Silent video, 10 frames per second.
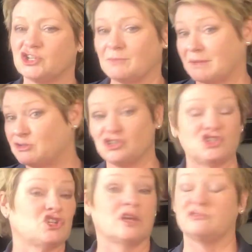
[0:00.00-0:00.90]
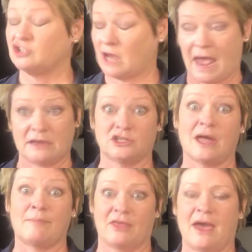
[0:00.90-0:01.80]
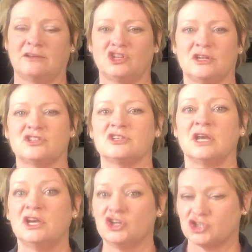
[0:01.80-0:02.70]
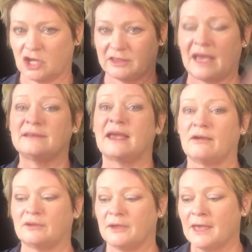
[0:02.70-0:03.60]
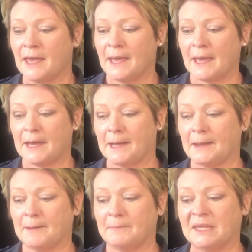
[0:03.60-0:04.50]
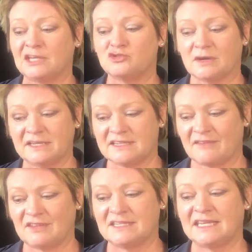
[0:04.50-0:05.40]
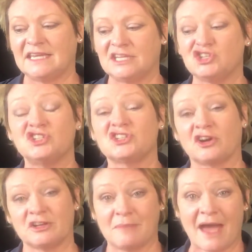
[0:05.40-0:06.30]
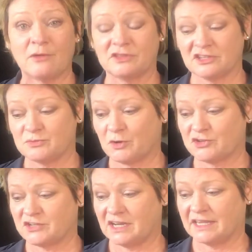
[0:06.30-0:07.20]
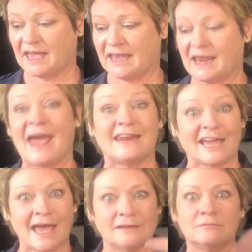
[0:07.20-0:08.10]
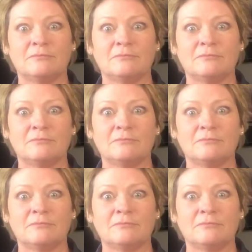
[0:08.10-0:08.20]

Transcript: she maybe just shut. She had to stop that. She had to shut that down. Um, in 2017, she started back with this person again and again,